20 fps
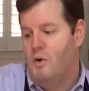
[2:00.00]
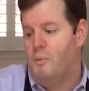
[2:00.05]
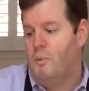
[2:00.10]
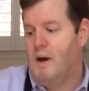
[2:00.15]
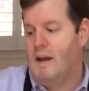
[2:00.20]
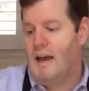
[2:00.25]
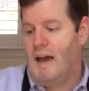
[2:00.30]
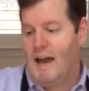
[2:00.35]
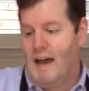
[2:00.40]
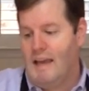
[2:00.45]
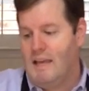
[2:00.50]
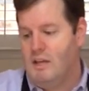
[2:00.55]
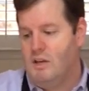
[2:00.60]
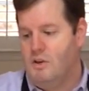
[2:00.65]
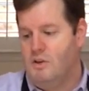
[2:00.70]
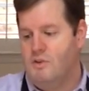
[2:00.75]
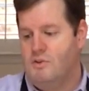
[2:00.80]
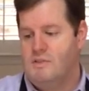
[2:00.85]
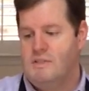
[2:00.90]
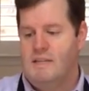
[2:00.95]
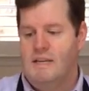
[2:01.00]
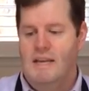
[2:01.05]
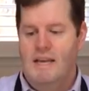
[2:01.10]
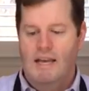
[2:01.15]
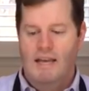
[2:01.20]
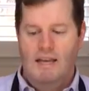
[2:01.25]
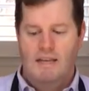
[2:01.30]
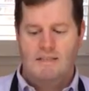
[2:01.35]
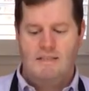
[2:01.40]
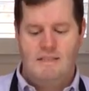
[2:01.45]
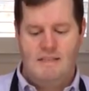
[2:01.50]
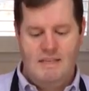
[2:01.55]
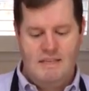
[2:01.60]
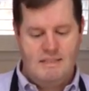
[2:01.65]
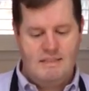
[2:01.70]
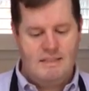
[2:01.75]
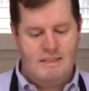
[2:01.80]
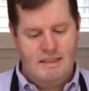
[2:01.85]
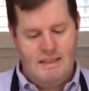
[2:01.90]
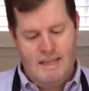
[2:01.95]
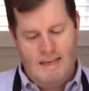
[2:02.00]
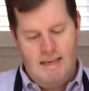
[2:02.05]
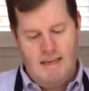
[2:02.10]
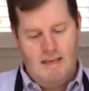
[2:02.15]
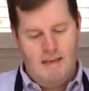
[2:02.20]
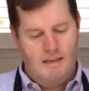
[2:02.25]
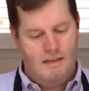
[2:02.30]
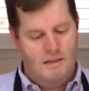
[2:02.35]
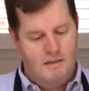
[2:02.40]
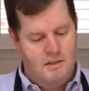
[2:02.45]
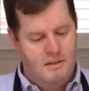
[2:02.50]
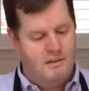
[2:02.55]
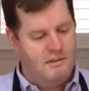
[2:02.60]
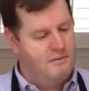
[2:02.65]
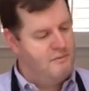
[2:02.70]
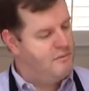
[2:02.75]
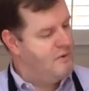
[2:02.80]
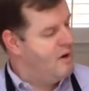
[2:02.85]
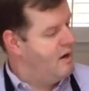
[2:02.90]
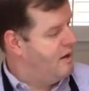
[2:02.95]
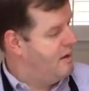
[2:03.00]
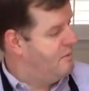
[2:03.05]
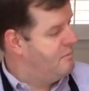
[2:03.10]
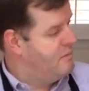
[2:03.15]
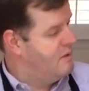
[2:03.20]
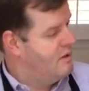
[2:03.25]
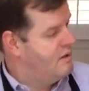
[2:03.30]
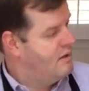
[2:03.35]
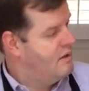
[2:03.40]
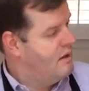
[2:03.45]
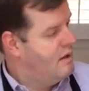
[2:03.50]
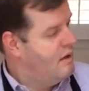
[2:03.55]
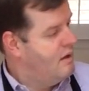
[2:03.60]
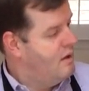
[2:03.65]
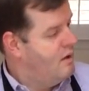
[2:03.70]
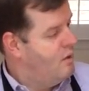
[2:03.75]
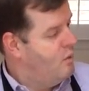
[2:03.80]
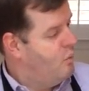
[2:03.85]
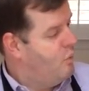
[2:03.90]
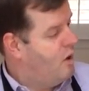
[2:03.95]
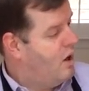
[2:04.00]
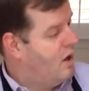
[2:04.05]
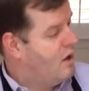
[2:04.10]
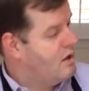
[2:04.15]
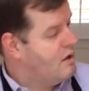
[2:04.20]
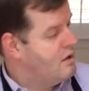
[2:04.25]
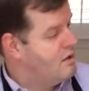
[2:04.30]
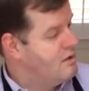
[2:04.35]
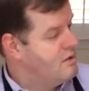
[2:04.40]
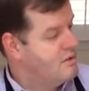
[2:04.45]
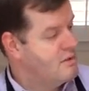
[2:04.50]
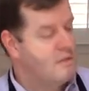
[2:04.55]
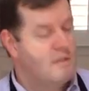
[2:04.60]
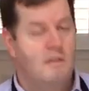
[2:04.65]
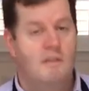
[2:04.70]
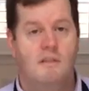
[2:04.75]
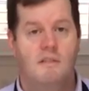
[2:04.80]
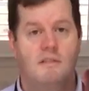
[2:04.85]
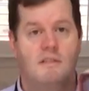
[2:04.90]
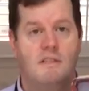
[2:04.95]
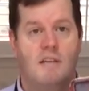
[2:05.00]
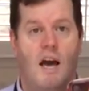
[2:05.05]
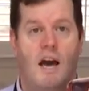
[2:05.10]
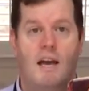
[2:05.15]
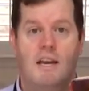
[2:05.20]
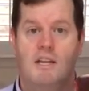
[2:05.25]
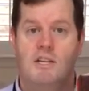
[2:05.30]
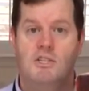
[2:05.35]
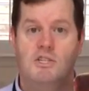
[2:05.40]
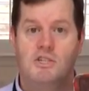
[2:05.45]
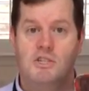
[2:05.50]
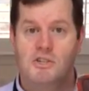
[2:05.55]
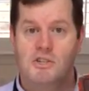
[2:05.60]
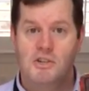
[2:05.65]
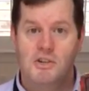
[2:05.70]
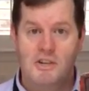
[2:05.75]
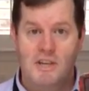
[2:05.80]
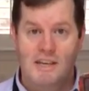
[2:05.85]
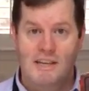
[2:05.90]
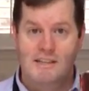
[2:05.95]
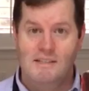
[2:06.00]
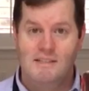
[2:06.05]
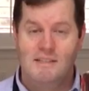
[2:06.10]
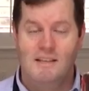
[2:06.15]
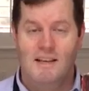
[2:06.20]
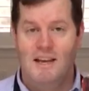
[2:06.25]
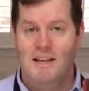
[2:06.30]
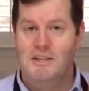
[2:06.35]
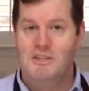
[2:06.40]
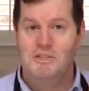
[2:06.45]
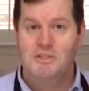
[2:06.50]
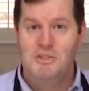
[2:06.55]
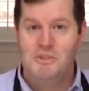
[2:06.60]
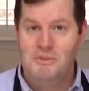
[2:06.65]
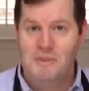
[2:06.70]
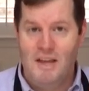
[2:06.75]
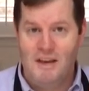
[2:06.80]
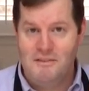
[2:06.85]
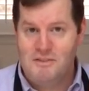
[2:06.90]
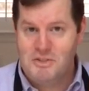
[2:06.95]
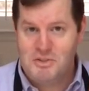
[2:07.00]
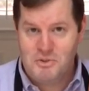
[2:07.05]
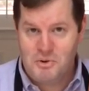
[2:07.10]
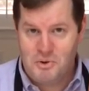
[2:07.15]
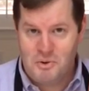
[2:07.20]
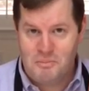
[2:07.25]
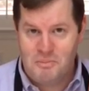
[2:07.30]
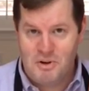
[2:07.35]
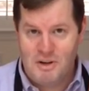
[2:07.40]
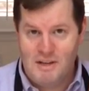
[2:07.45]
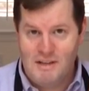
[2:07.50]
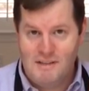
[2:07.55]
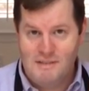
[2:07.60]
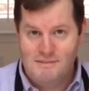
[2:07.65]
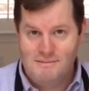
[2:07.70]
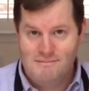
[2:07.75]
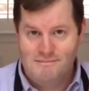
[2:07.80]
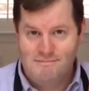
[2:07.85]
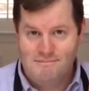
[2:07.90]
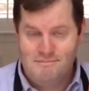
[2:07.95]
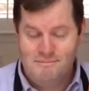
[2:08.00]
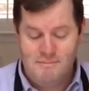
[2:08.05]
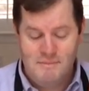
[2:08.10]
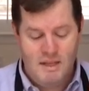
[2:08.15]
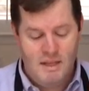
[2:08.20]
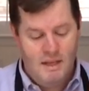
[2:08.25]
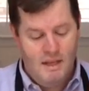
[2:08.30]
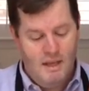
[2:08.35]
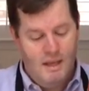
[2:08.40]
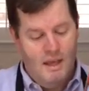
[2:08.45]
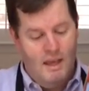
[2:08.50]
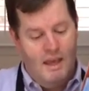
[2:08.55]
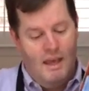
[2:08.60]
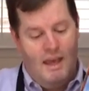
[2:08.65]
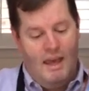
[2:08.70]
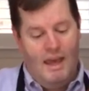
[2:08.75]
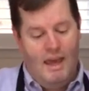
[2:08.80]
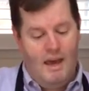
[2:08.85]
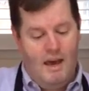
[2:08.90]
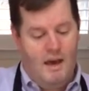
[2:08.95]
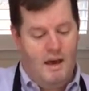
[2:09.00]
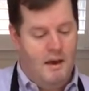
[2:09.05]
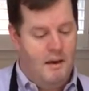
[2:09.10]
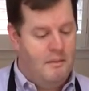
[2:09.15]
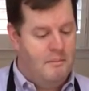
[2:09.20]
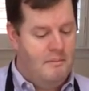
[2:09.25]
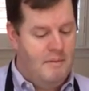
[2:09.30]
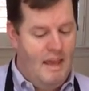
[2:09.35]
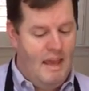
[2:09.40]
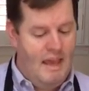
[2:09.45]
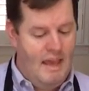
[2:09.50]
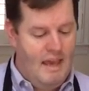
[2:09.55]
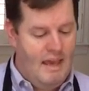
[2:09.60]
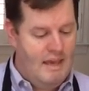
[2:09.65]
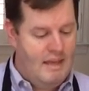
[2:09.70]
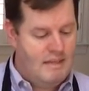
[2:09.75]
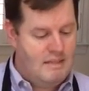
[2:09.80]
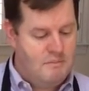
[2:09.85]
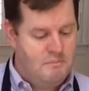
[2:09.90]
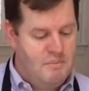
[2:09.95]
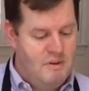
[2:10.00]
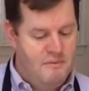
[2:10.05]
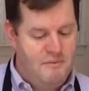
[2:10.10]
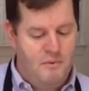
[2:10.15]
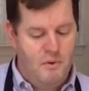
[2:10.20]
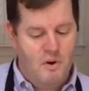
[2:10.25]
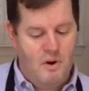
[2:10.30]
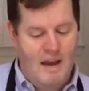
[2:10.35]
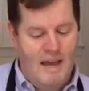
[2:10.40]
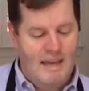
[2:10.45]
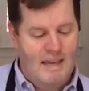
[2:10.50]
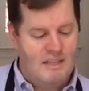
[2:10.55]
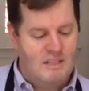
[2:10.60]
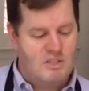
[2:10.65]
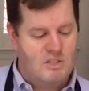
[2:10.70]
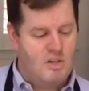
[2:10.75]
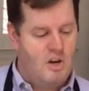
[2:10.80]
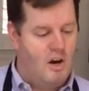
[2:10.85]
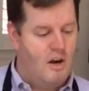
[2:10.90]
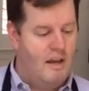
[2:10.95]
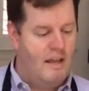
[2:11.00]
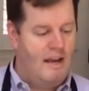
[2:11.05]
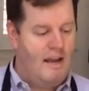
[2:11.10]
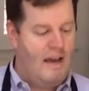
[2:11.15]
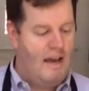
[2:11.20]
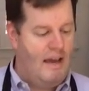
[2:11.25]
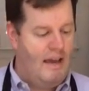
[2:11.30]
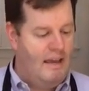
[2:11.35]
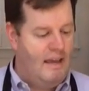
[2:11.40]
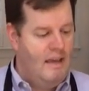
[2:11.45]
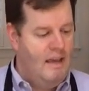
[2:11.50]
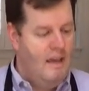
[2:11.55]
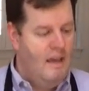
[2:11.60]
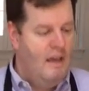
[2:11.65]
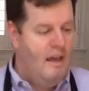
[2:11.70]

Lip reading: What I use is this lid from Walker's Scottish Cookies. I do love a shortbread. And before I get started, I